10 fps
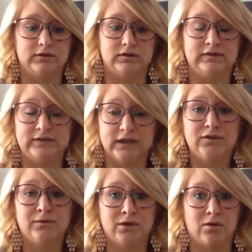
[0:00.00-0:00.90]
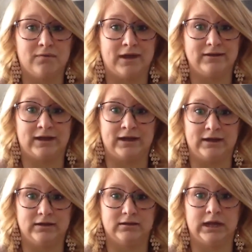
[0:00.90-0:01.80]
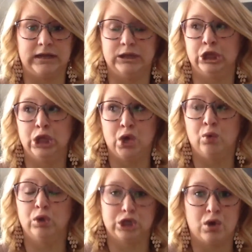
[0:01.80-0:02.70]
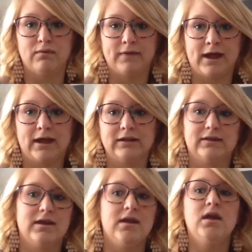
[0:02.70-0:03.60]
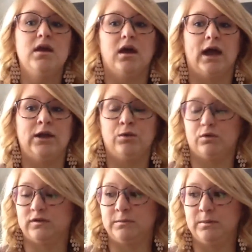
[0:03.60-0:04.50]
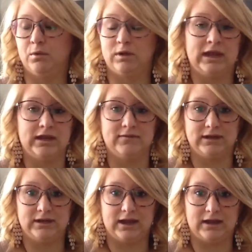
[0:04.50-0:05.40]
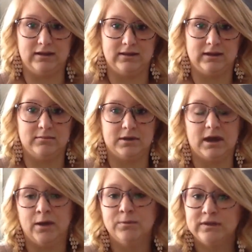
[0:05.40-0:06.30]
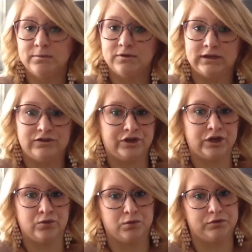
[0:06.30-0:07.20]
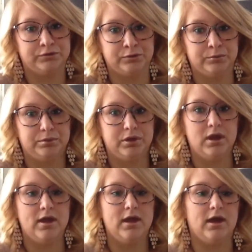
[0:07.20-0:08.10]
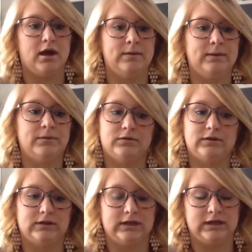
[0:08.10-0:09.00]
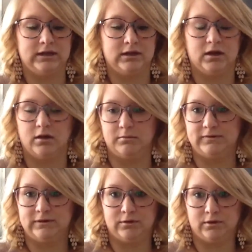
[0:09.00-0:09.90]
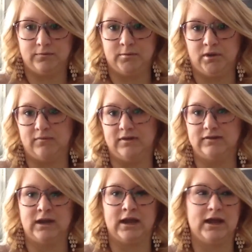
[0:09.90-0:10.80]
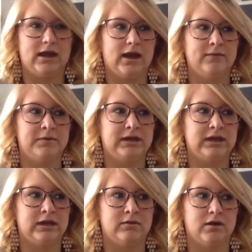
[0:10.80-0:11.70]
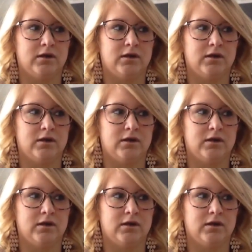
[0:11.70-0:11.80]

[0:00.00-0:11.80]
Stick to a low-fat diet, like low fat. I know there's some people who can't even eat anything, but I was able to eat chicken noodle soup. I'm able to eat cereal for breakfast, and I've been eating